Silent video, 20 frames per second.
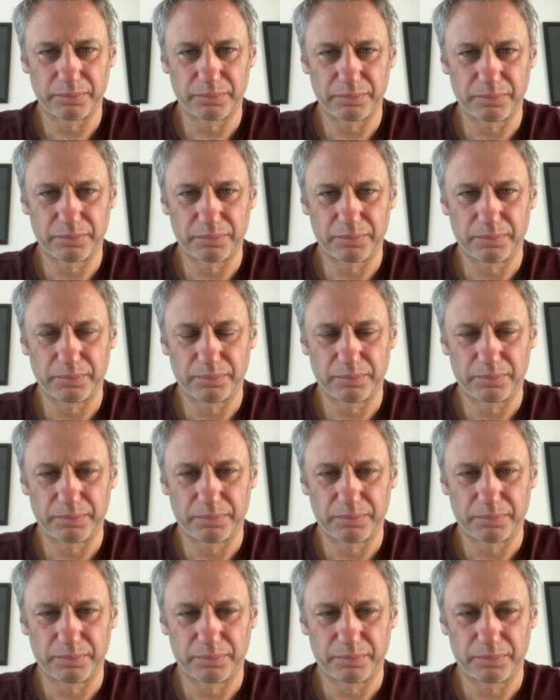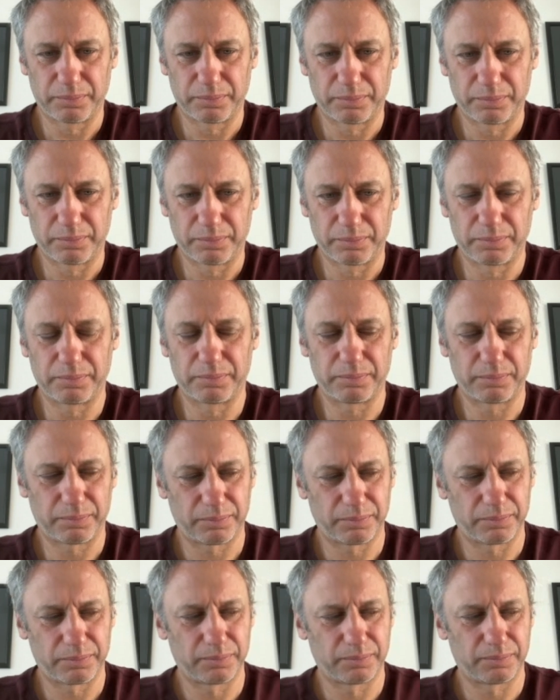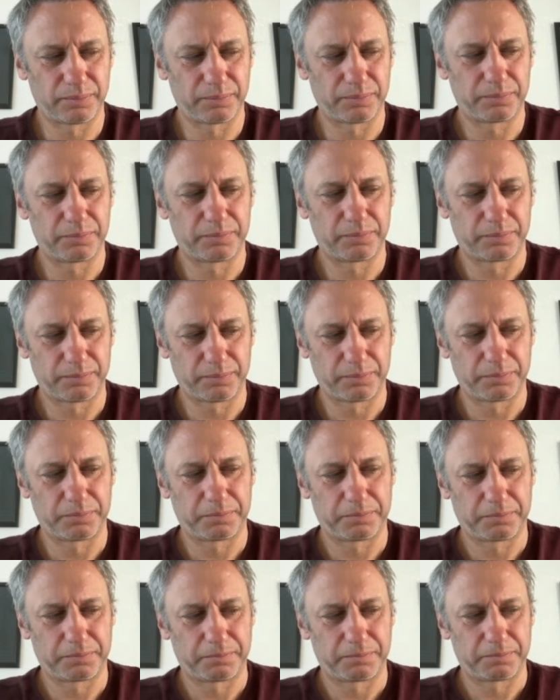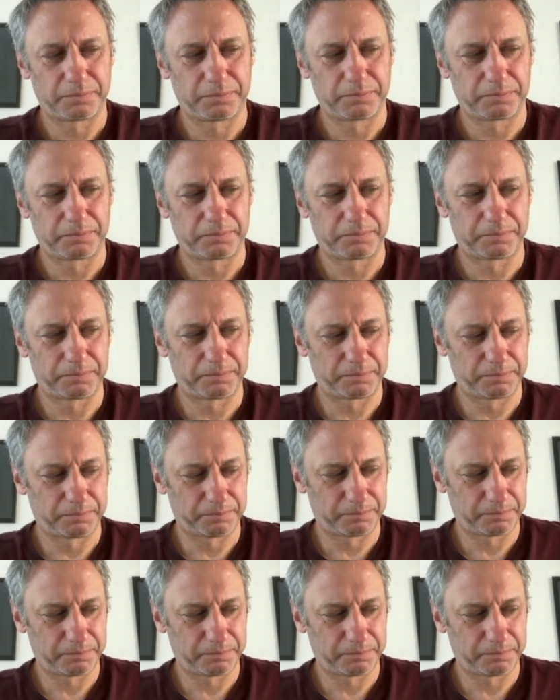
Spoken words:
The person shown says nothing.